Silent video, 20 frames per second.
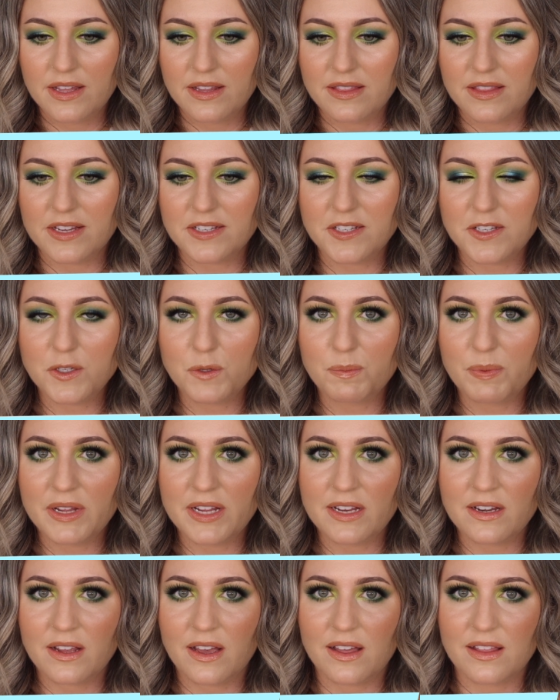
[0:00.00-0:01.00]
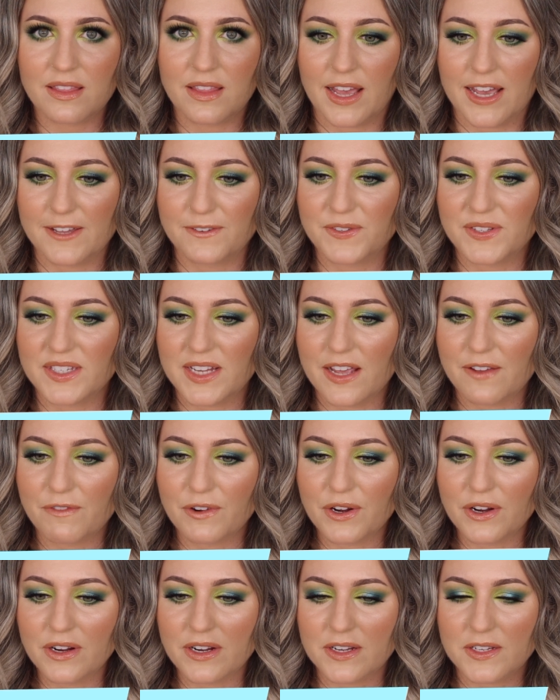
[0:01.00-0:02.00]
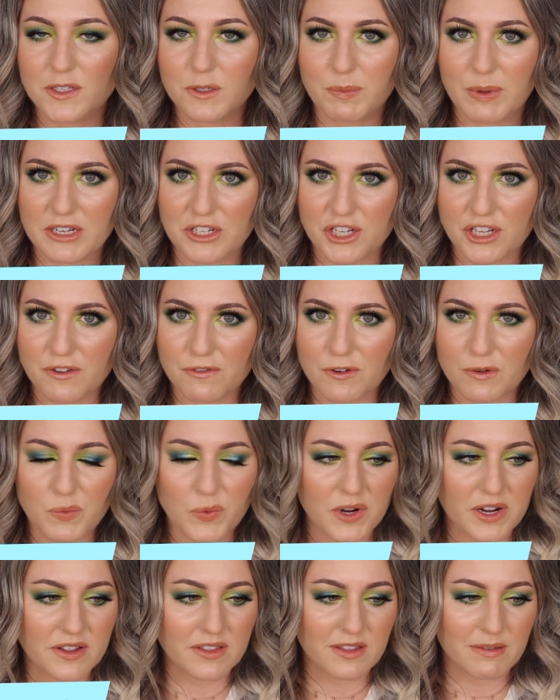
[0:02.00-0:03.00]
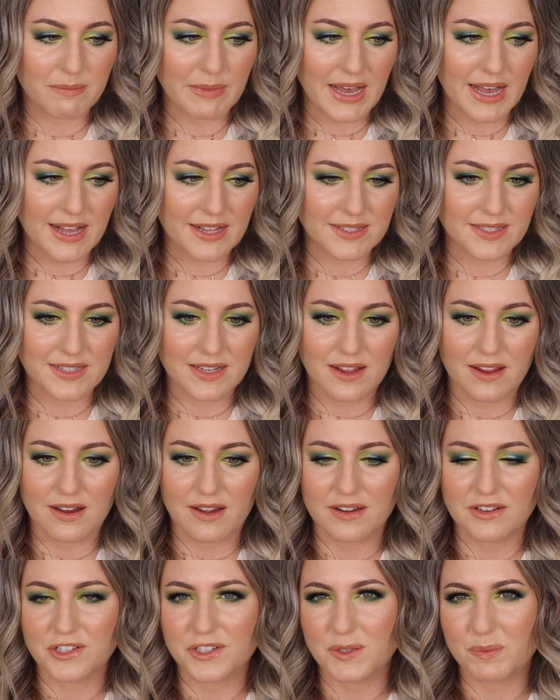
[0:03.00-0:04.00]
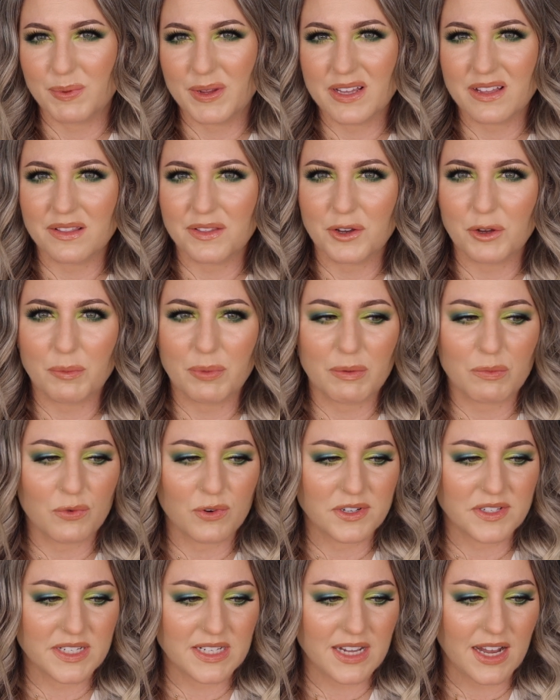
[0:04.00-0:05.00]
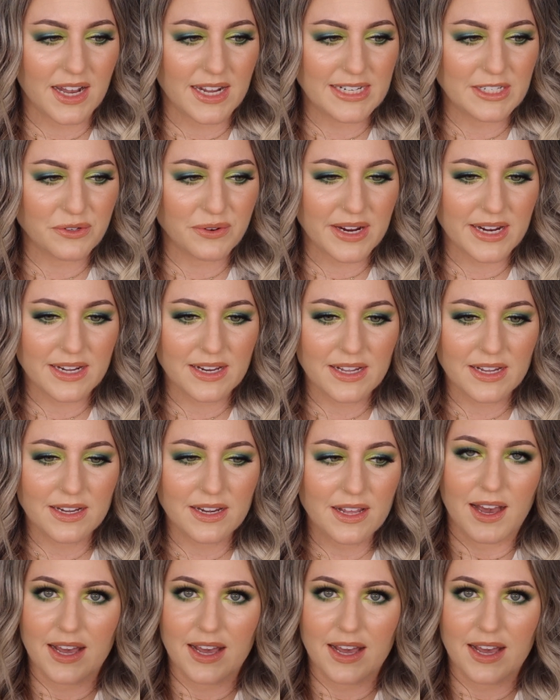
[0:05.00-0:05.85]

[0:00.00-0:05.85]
This has been a lifesaver, especially from wearing the mask and just being a little bit more dehydrated.